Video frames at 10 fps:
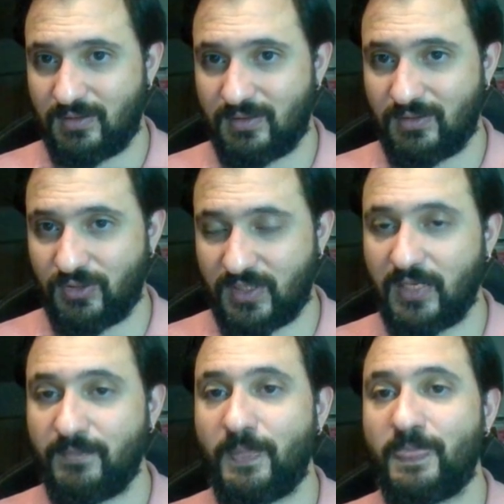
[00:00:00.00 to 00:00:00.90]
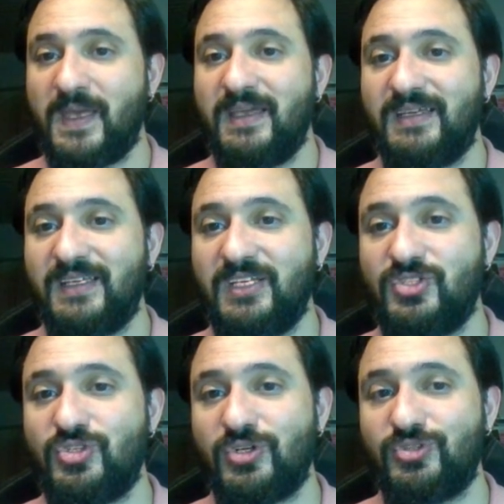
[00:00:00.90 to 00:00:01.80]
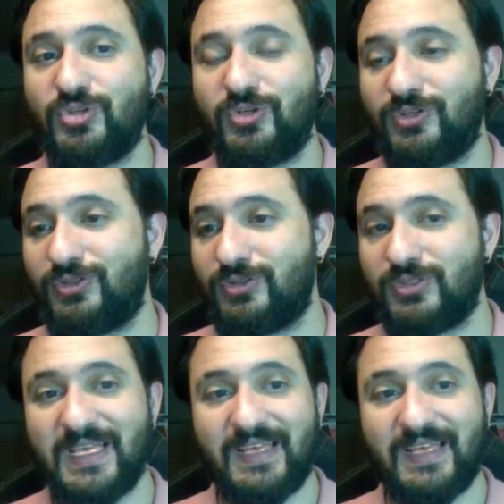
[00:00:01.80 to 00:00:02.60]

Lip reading: Okay? Ingeo Jones.